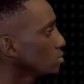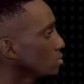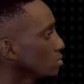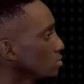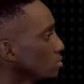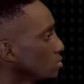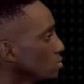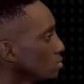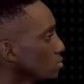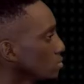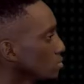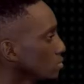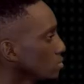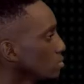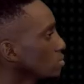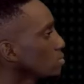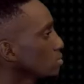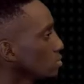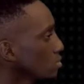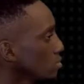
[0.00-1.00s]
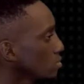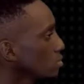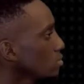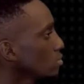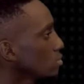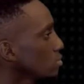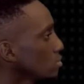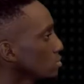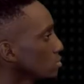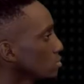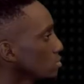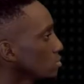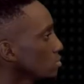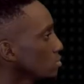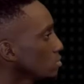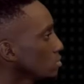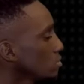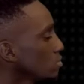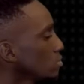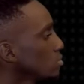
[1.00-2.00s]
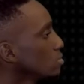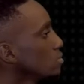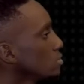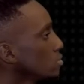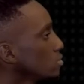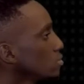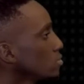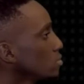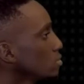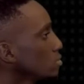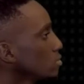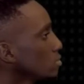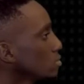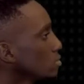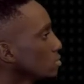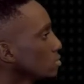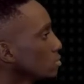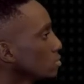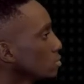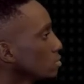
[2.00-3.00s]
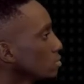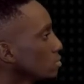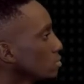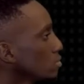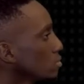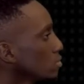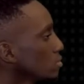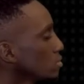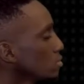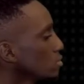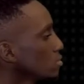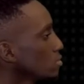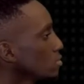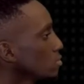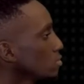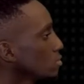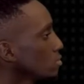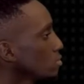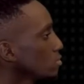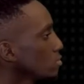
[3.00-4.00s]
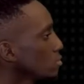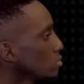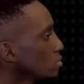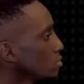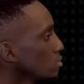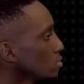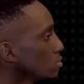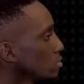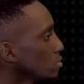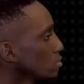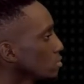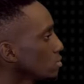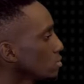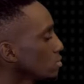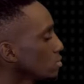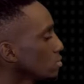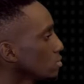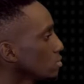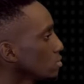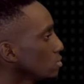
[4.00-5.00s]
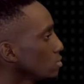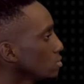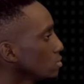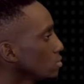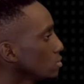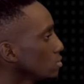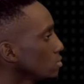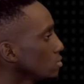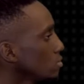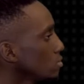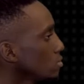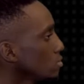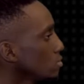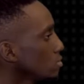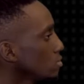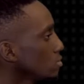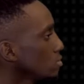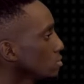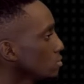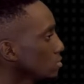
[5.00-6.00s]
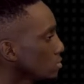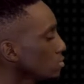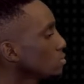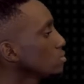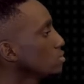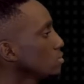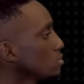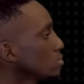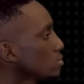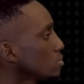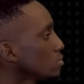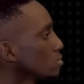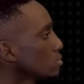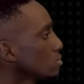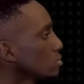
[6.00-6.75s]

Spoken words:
The person shown says nothing.